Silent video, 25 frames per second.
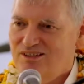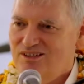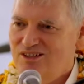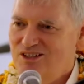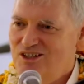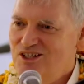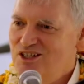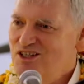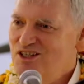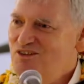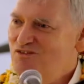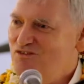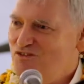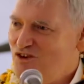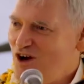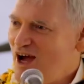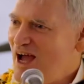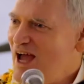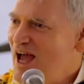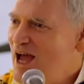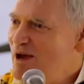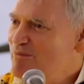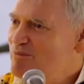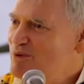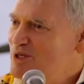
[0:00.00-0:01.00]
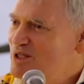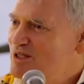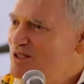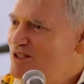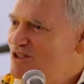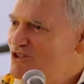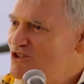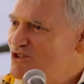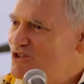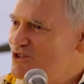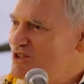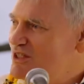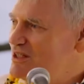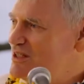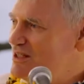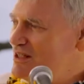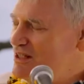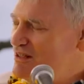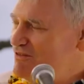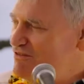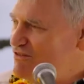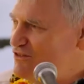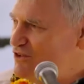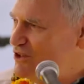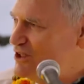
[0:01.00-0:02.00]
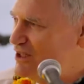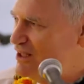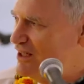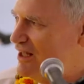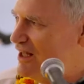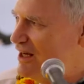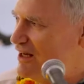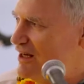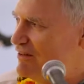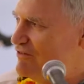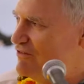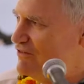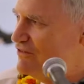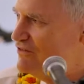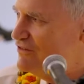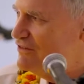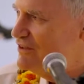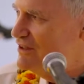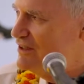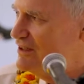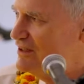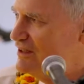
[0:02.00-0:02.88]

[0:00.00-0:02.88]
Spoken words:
the need for happiness, the need for love,